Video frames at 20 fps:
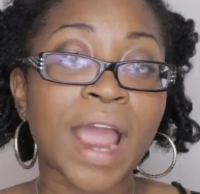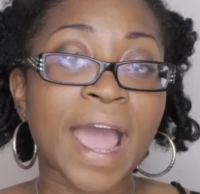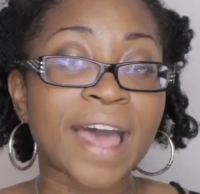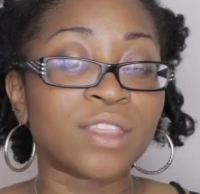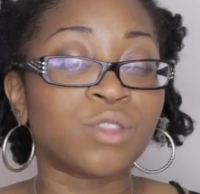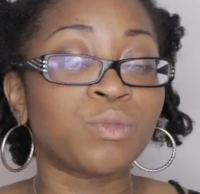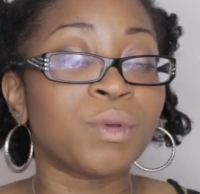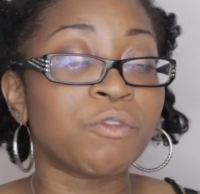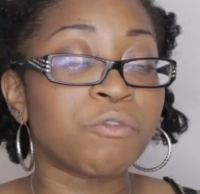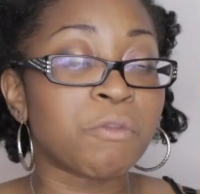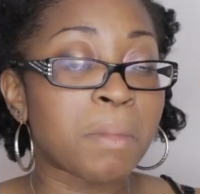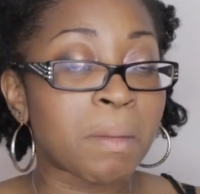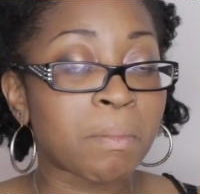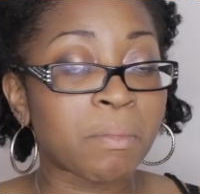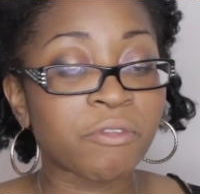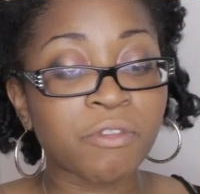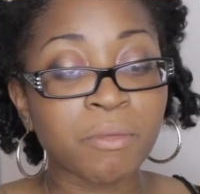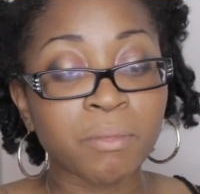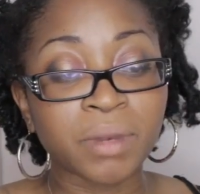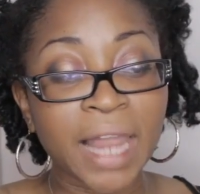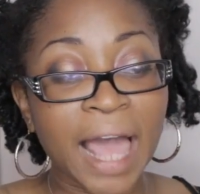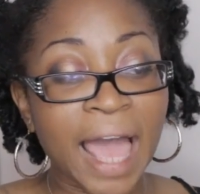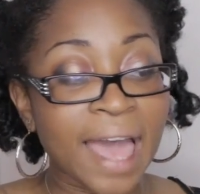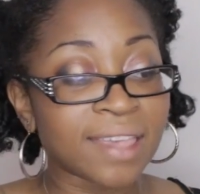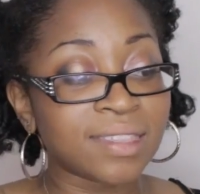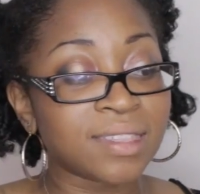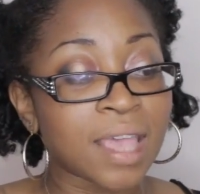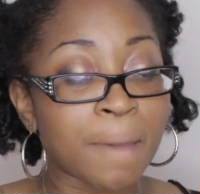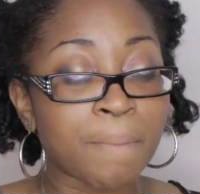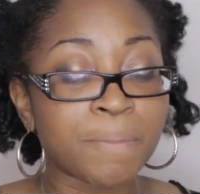as we remember from
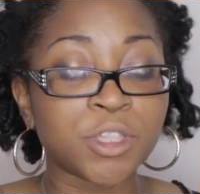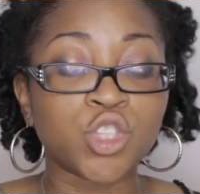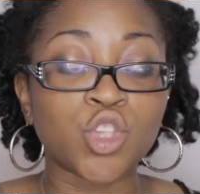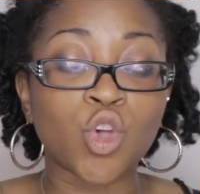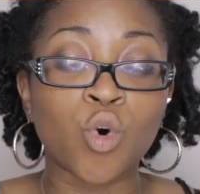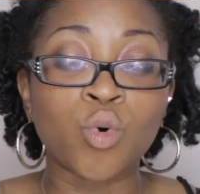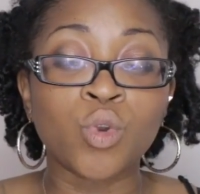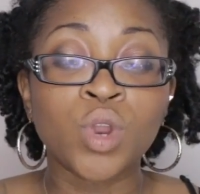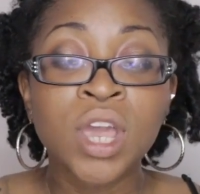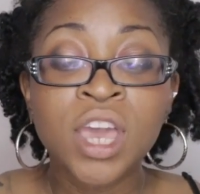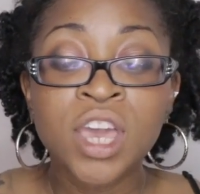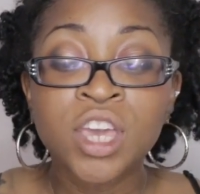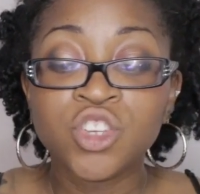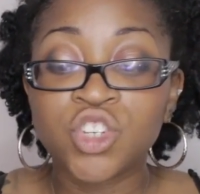last episode.